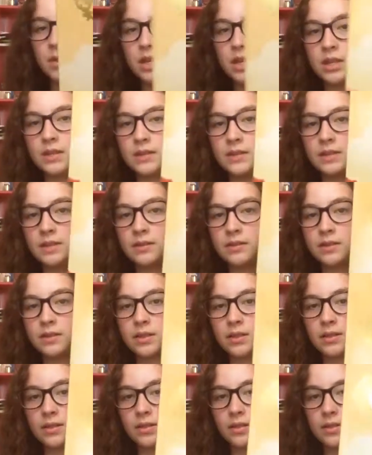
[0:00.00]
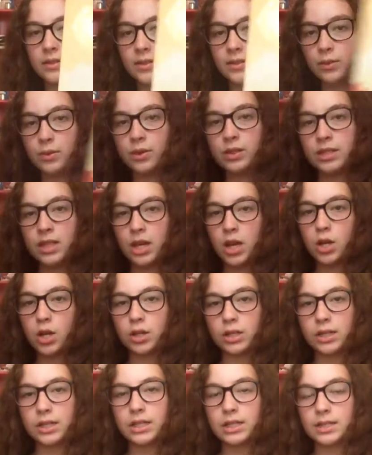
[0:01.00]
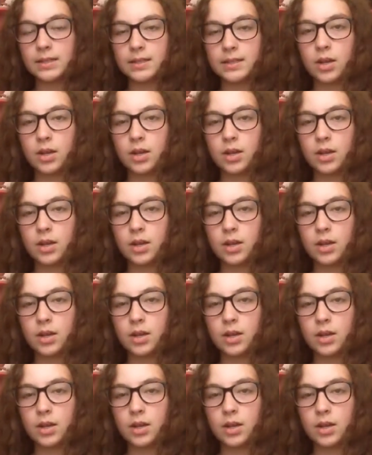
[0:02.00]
and this is as you can tell it is